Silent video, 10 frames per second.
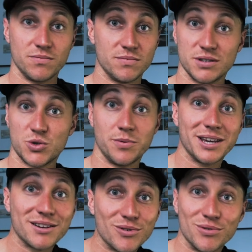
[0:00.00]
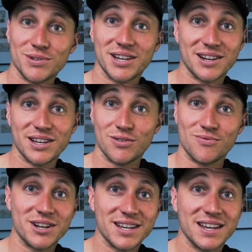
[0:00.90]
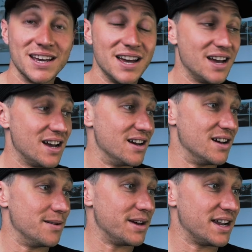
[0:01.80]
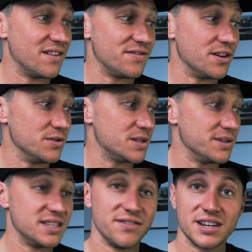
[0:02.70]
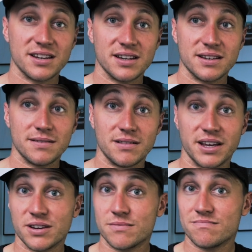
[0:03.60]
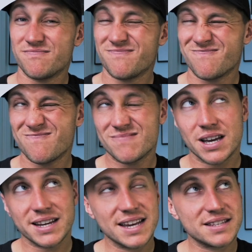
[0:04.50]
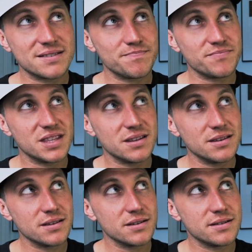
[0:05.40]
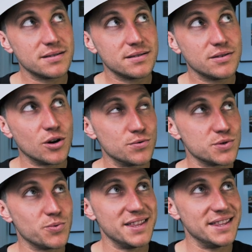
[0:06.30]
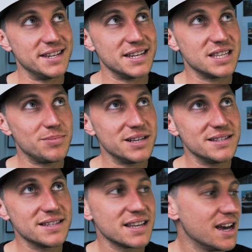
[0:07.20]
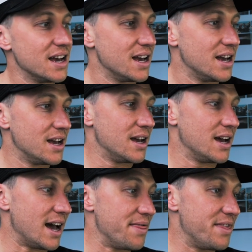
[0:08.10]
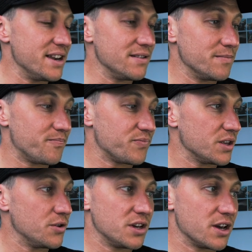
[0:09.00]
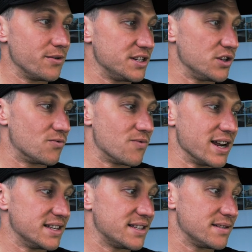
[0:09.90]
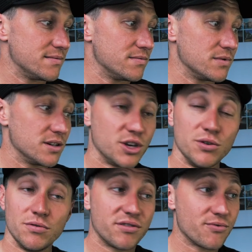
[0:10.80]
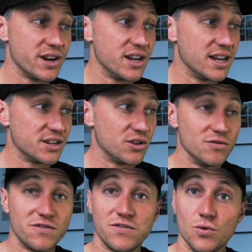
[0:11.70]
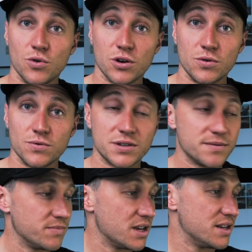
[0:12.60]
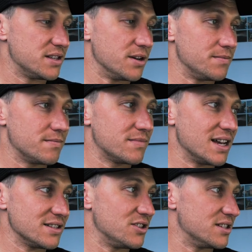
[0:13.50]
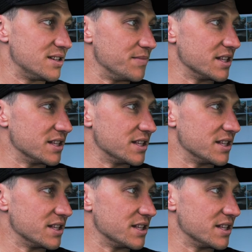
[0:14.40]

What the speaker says: swimming or cycling or running, and have those specific, like, I guess, goals within the disciplines. And then you can go into your race Q3 and Q4 goals. So that's just something